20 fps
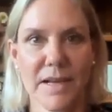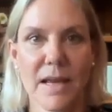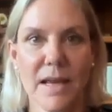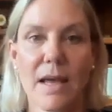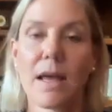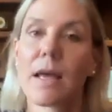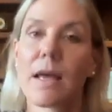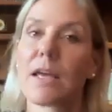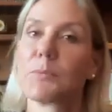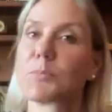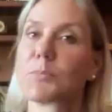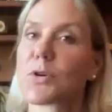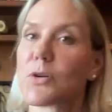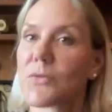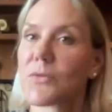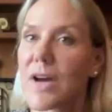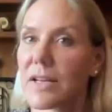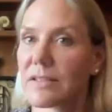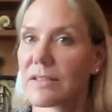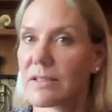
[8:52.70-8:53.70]
It
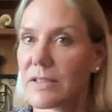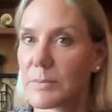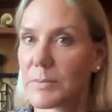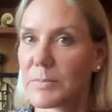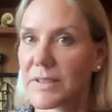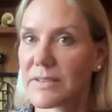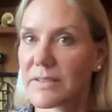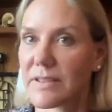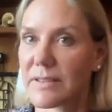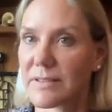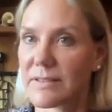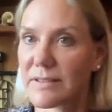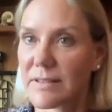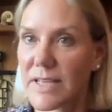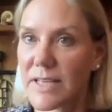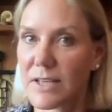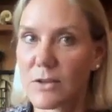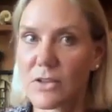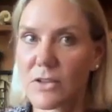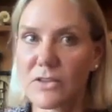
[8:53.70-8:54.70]
provides lipids and
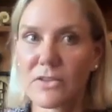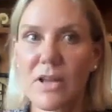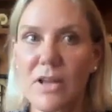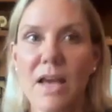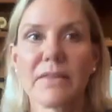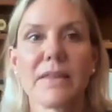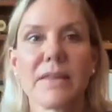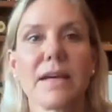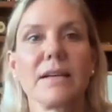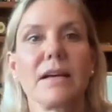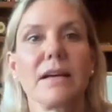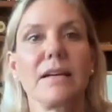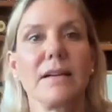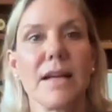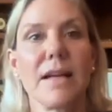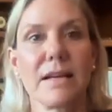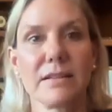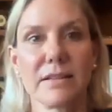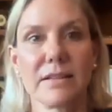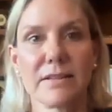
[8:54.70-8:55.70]
sterols that are
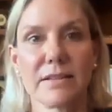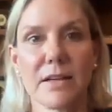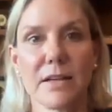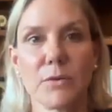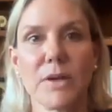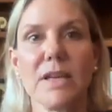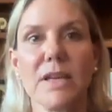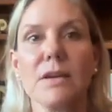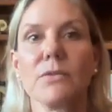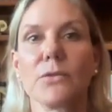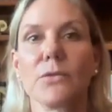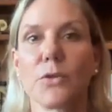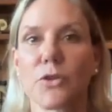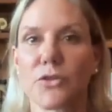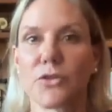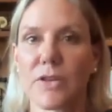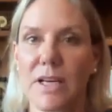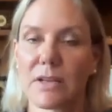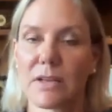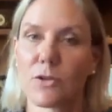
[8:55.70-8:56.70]
necessary for
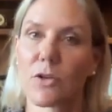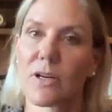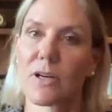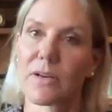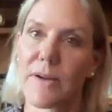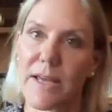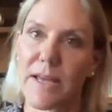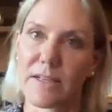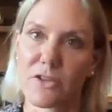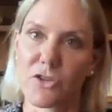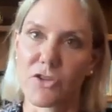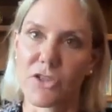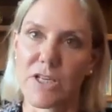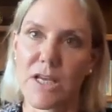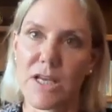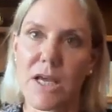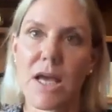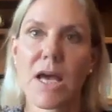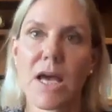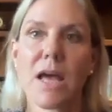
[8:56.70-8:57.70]
cellular energy.
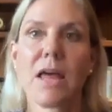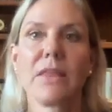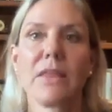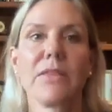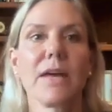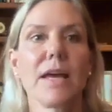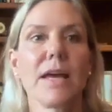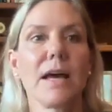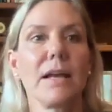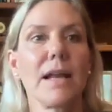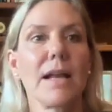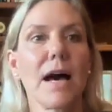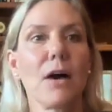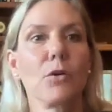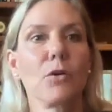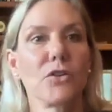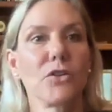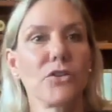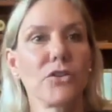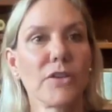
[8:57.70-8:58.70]
They allow
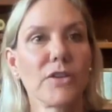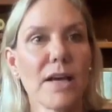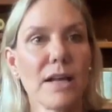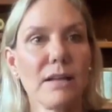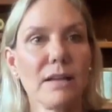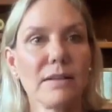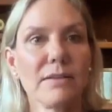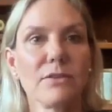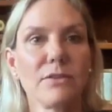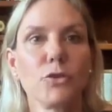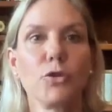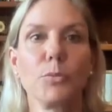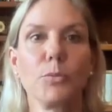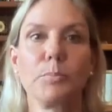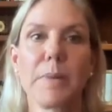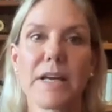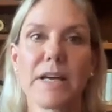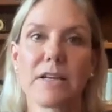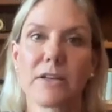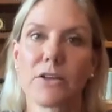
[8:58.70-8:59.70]
our cells to
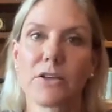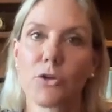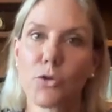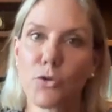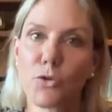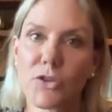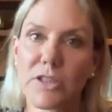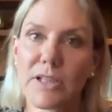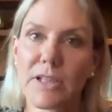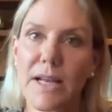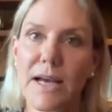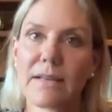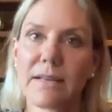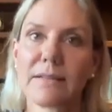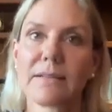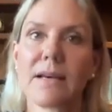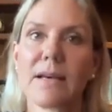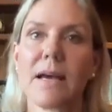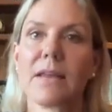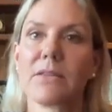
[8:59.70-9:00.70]
better
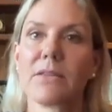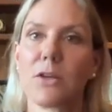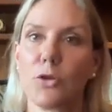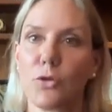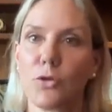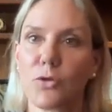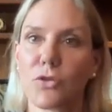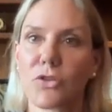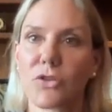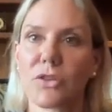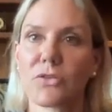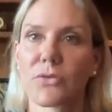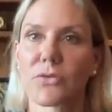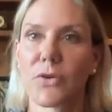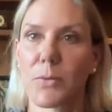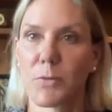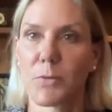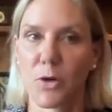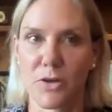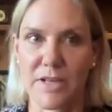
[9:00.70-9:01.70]
utilize the nutrients
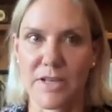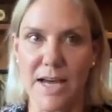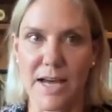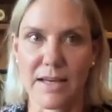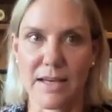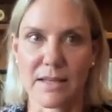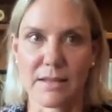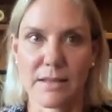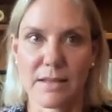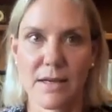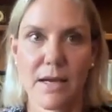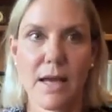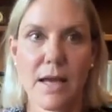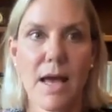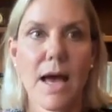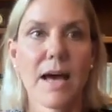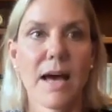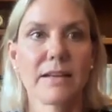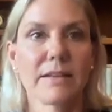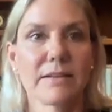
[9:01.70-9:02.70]
from our diet.
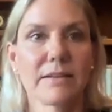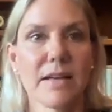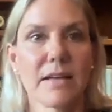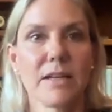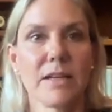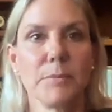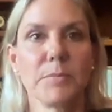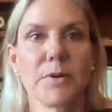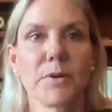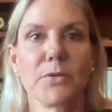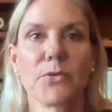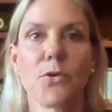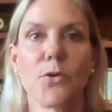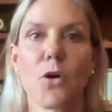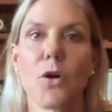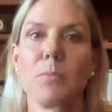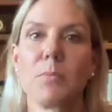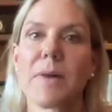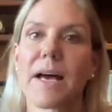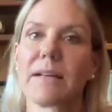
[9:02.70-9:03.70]
A study
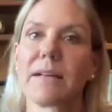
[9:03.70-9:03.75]
performed at